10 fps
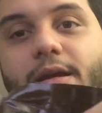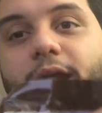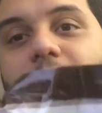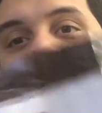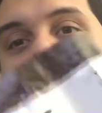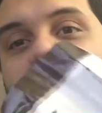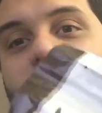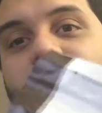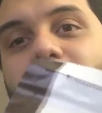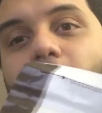and I
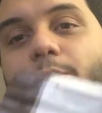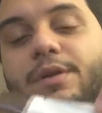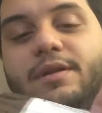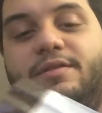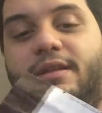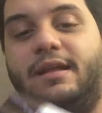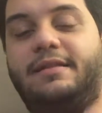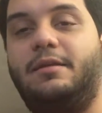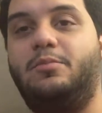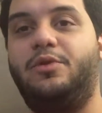usually open this and let
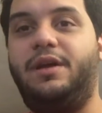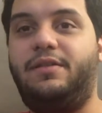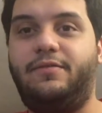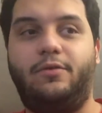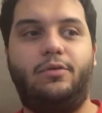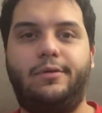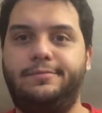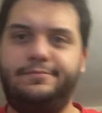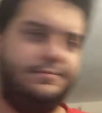them breathe for